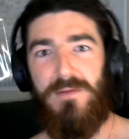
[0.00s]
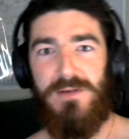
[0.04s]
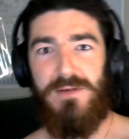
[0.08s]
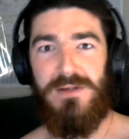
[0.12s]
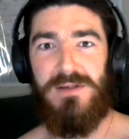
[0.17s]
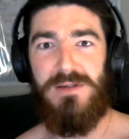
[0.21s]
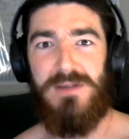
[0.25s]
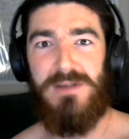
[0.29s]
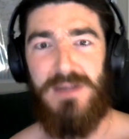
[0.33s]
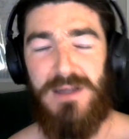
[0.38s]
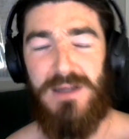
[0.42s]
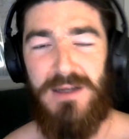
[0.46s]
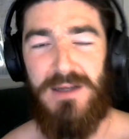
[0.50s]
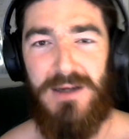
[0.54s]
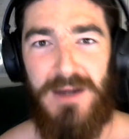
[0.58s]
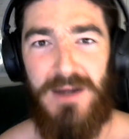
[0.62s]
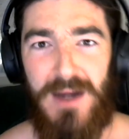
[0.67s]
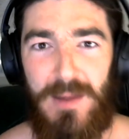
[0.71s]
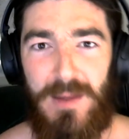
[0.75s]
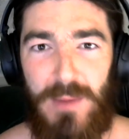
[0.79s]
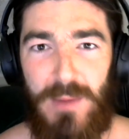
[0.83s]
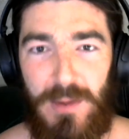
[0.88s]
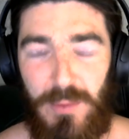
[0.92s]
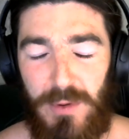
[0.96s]
I've just
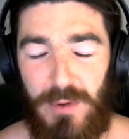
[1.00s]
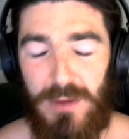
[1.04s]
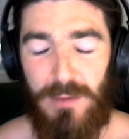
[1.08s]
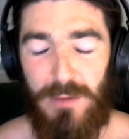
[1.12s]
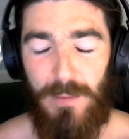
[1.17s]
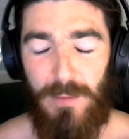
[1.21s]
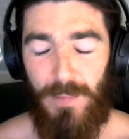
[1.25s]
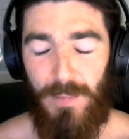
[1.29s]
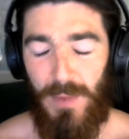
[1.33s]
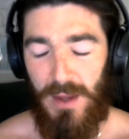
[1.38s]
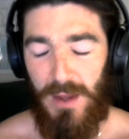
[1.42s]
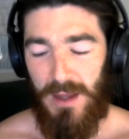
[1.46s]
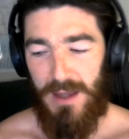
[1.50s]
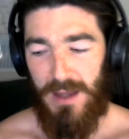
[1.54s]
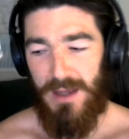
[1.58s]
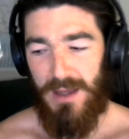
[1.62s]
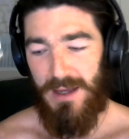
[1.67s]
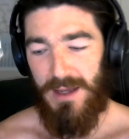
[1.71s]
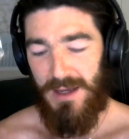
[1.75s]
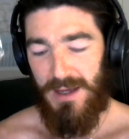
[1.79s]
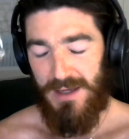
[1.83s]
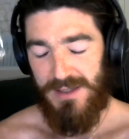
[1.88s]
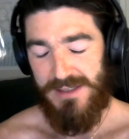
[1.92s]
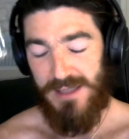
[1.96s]
come up with.
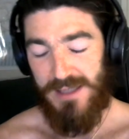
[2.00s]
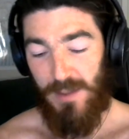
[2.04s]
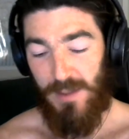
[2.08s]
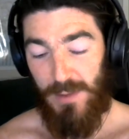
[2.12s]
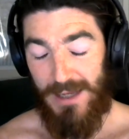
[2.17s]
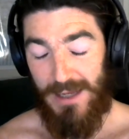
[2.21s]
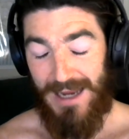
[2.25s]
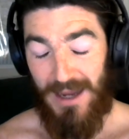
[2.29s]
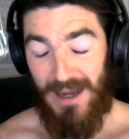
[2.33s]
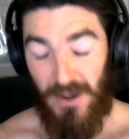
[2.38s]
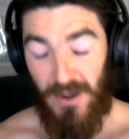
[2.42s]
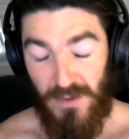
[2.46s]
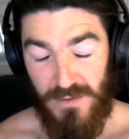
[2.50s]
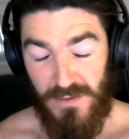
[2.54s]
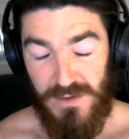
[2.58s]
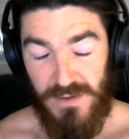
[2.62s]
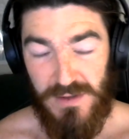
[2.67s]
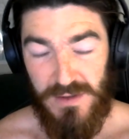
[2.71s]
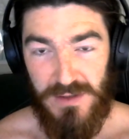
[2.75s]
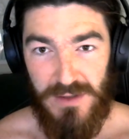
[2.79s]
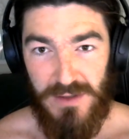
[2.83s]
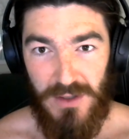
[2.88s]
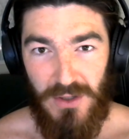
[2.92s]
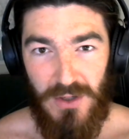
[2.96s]
Something
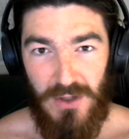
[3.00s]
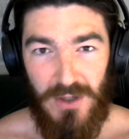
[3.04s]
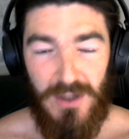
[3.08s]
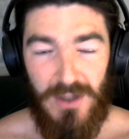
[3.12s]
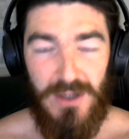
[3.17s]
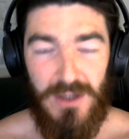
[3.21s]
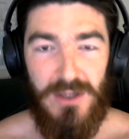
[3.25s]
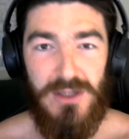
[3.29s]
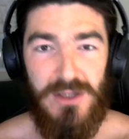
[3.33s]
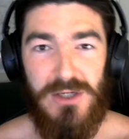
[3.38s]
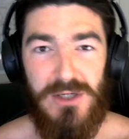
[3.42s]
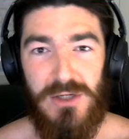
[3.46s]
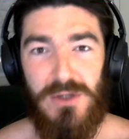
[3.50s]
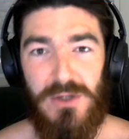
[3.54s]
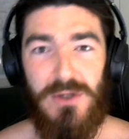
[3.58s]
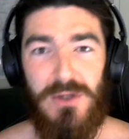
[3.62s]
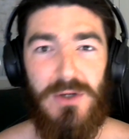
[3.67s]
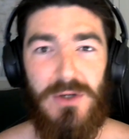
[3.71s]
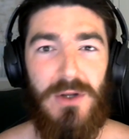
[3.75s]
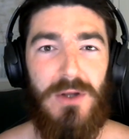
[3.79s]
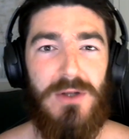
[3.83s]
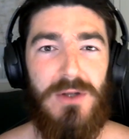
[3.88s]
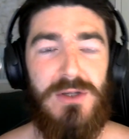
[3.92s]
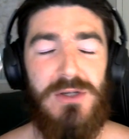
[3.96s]
else you can
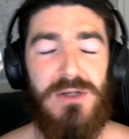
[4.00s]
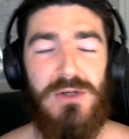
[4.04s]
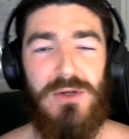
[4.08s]
do